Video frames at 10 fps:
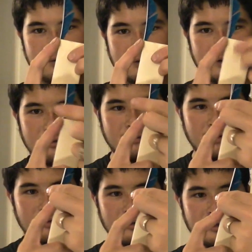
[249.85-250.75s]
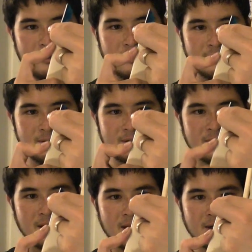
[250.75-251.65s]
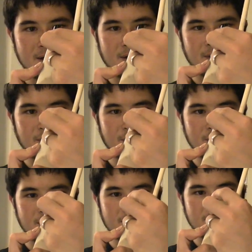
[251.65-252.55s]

the front of the feather in, slide it in all the way.